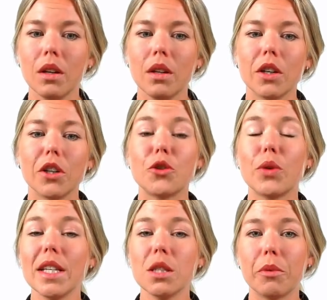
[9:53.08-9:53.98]
A
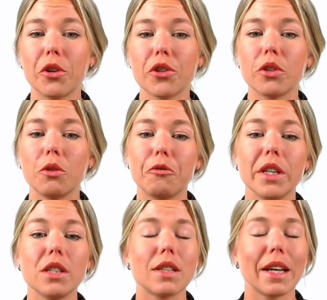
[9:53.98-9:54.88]
trans person who
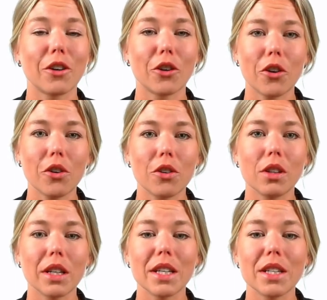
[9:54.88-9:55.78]
feels like a
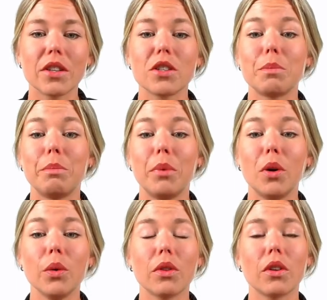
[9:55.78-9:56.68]
girl is thus
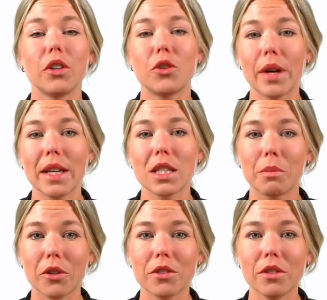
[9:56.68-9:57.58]
both a trans
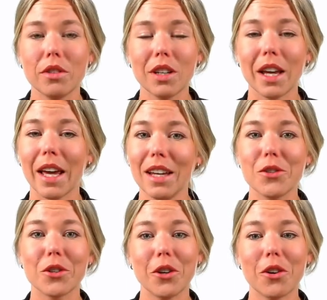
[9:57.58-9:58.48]
person
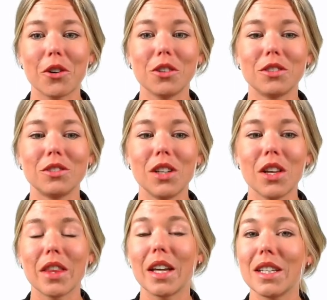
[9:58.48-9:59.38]
and a girl,
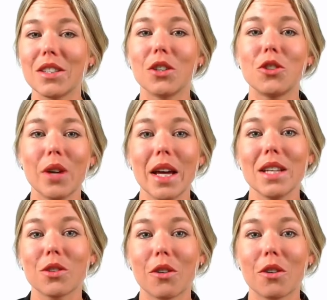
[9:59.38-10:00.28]
that is, a
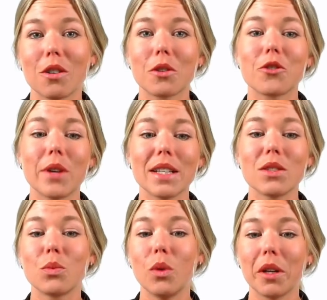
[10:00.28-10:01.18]
trans girl or
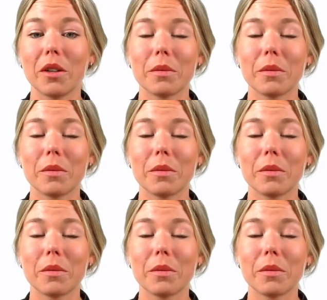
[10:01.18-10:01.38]
trans woman.